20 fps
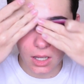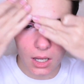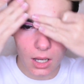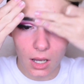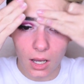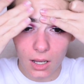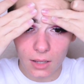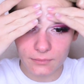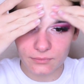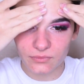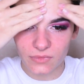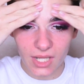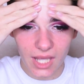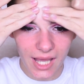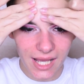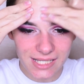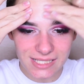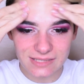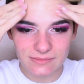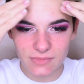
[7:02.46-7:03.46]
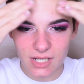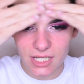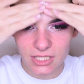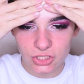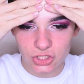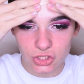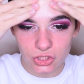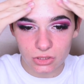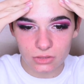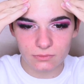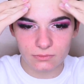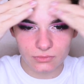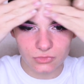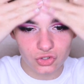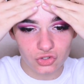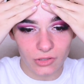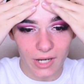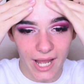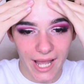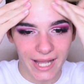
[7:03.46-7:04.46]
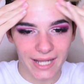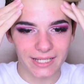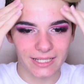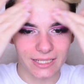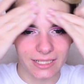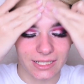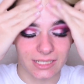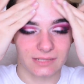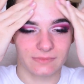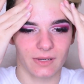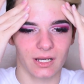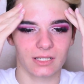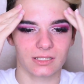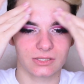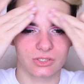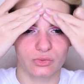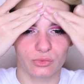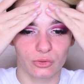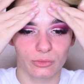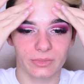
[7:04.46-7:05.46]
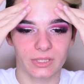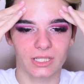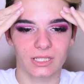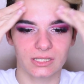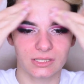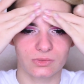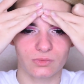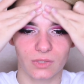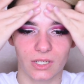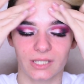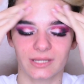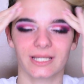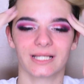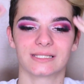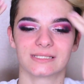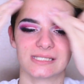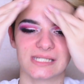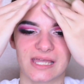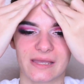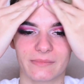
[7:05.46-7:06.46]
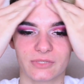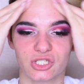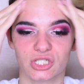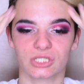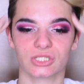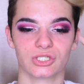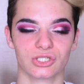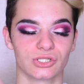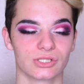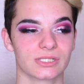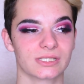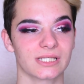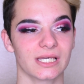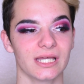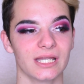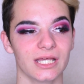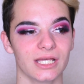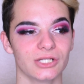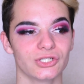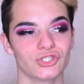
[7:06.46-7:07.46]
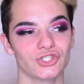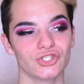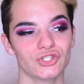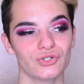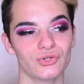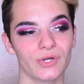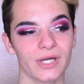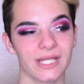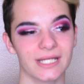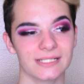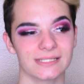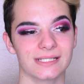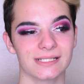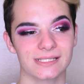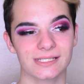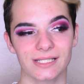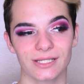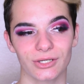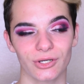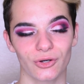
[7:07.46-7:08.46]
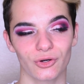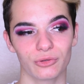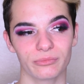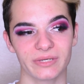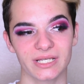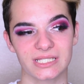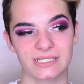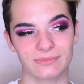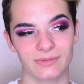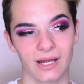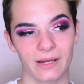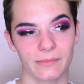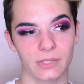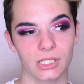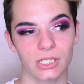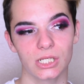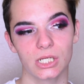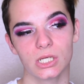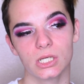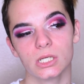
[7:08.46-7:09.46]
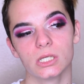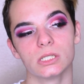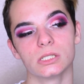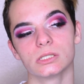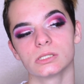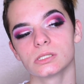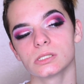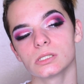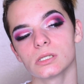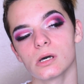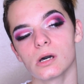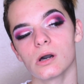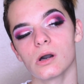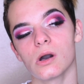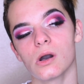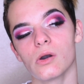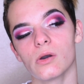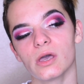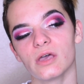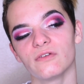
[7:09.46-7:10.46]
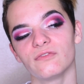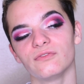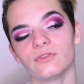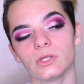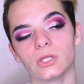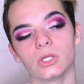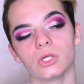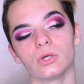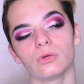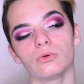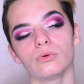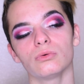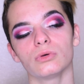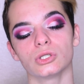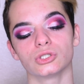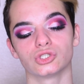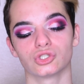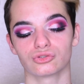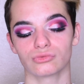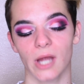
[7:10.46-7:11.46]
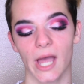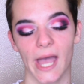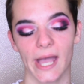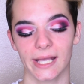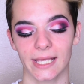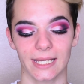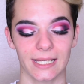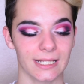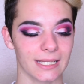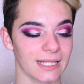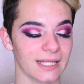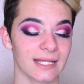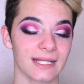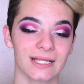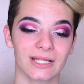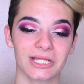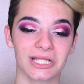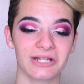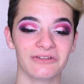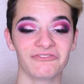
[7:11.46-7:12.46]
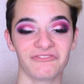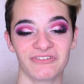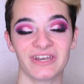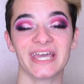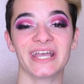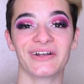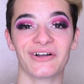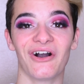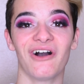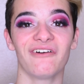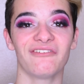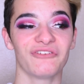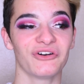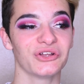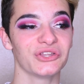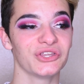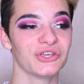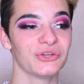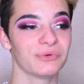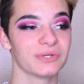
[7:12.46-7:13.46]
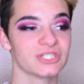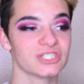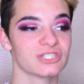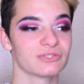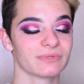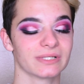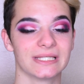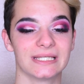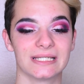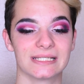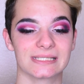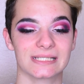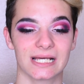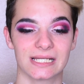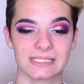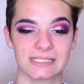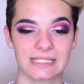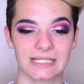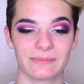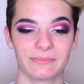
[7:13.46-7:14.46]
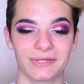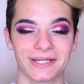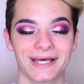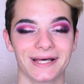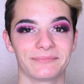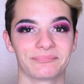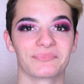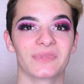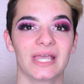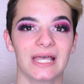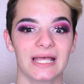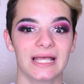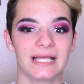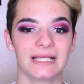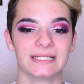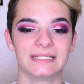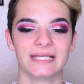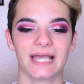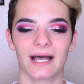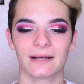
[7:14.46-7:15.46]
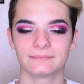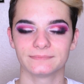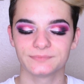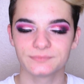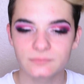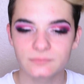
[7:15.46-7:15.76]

as much dragging as possible, because one, that's damaging to your skin, and two, it is a silicone based primer, so if you drag it, it can flake off on you, which is really disgusting. But yeah,